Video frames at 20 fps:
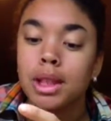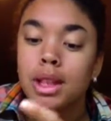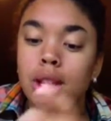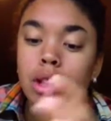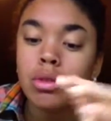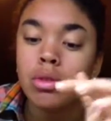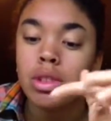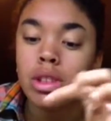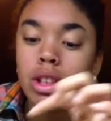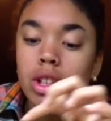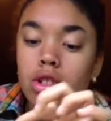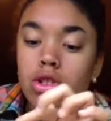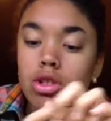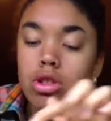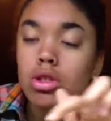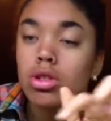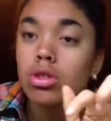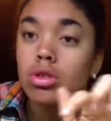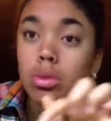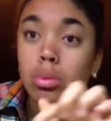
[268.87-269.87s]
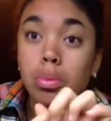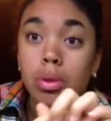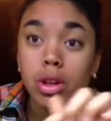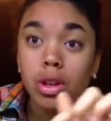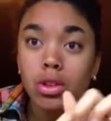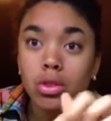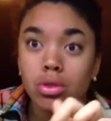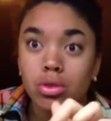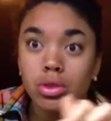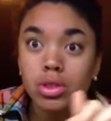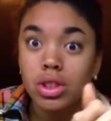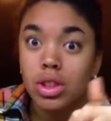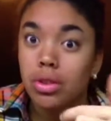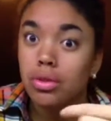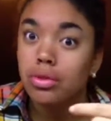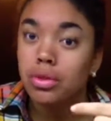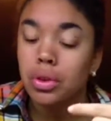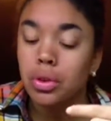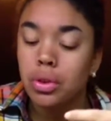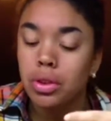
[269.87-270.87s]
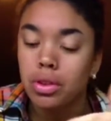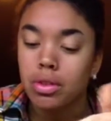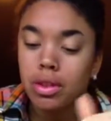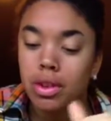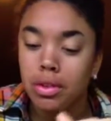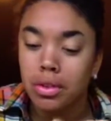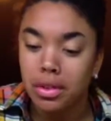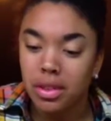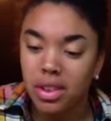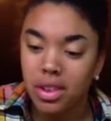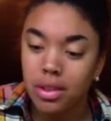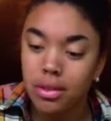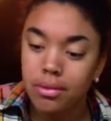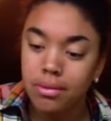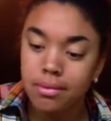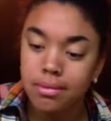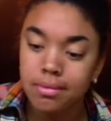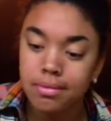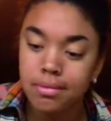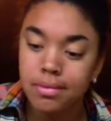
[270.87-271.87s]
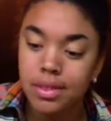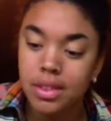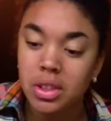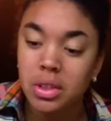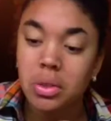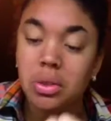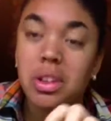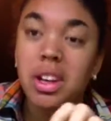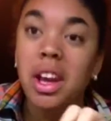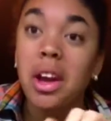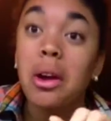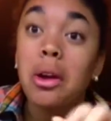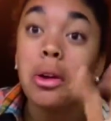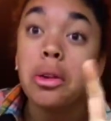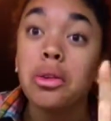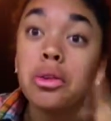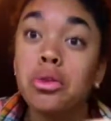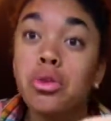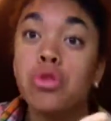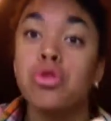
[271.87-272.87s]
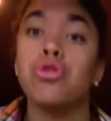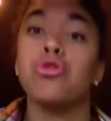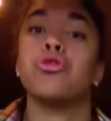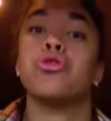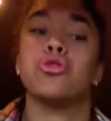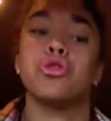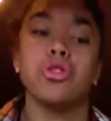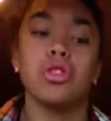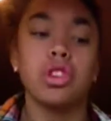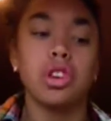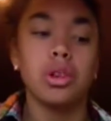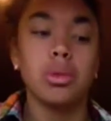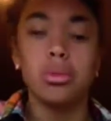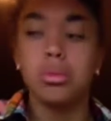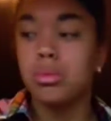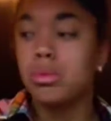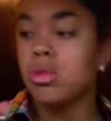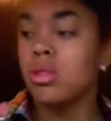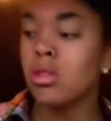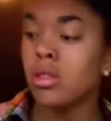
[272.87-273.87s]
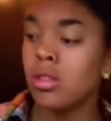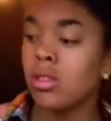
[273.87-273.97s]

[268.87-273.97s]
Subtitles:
Really, it's just the little particles that are floating around in there. Little carrot schnickums.